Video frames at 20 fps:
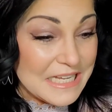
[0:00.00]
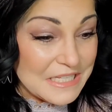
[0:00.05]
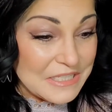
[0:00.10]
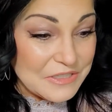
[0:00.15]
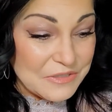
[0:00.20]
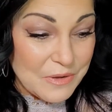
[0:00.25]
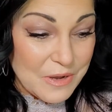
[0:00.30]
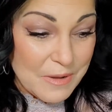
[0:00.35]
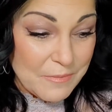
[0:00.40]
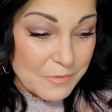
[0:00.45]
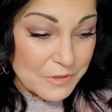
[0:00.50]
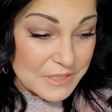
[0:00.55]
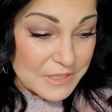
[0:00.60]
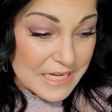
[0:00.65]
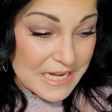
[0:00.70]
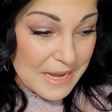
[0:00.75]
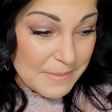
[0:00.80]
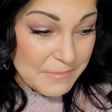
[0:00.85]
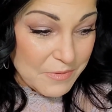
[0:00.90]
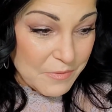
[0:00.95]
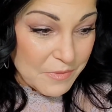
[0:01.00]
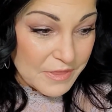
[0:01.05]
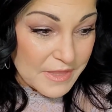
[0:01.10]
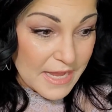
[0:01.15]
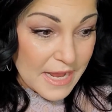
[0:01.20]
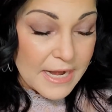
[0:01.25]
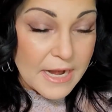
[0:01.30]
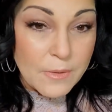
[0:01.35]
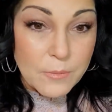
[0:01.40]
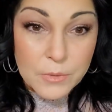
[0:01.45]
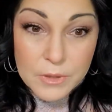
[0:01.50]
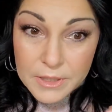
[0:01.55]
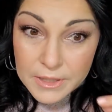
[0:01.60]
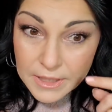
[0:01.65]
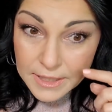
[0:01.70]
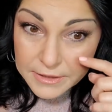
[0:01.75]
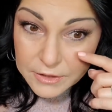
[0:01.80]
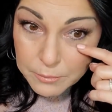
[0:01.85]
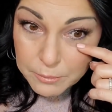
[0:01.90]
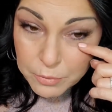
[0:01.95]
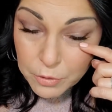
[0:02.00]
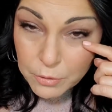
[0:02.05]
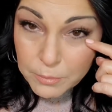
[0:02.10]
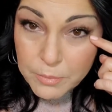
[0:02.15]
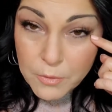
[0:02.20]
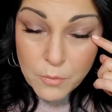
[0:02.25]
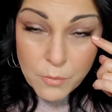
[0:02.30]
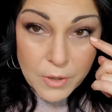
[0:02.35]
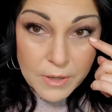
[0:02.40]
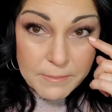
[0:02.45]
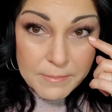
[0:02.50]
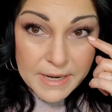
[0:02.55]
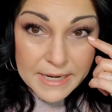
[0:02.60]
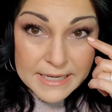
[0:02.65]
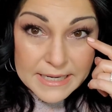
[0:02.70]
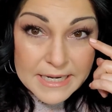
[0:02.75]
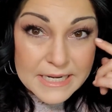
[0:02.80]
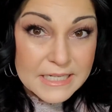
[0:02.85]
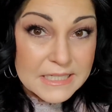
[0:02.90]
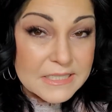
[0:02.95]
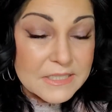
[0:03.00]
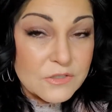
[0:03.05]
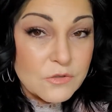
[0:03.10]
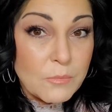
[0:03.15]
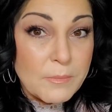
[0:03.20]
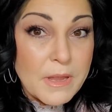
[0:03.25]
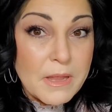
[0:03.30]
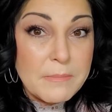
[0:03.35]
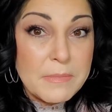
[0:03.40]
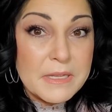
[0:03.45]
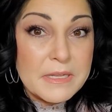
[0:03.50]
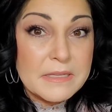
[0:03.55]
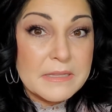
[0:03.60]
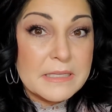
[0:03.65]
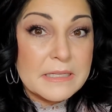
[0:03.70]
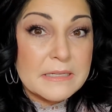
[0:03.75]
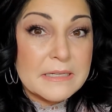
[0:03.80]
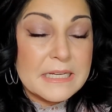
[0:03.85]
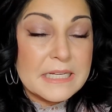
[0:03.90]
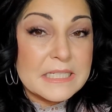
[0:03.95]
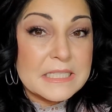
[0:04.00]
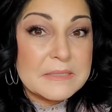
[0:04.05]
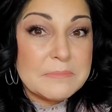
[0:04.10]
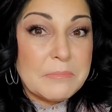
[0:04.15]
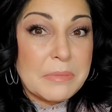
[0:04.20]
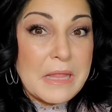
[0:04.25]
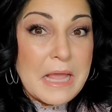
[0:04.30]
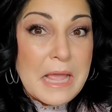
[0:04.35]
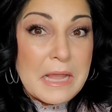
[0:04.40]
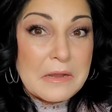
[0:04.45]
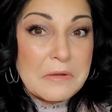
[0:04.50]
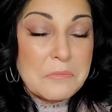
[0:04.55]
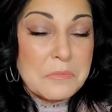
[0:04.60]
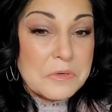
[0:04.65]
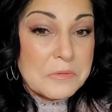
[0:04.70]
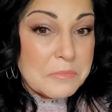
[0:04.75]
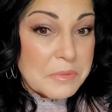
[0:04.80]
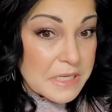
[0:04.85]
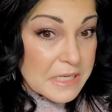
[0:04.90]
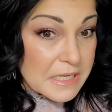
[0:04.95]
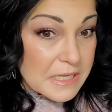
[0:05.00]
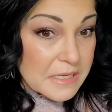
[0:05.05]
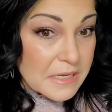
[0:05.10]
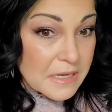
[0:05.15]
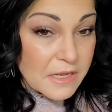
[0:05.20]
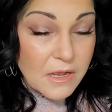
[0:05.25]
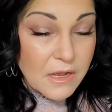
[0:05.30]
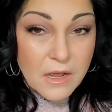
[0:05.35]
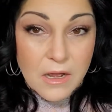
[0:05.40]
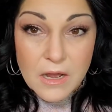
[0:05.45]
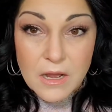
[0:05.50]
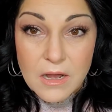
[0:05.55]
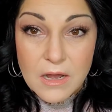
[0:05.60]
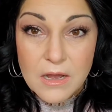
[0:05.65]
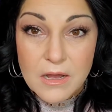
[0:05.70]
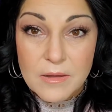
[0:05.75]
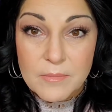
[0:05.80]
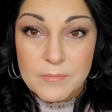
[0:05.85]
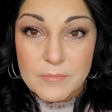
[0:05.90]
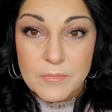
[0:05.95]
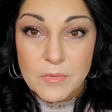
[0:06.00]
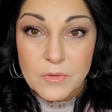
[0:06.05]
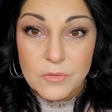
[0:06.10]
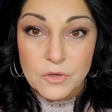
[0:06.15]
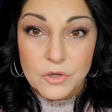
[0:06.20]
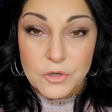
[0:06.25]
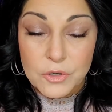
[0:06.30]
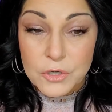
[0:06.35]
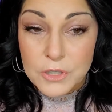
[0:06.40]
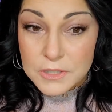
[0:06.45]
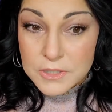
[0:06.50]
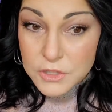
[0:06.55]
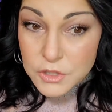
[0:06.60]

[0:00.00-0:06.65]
So I wasn't happy with that. I really like the purple one by NYX, so maybe the NYX black would be good.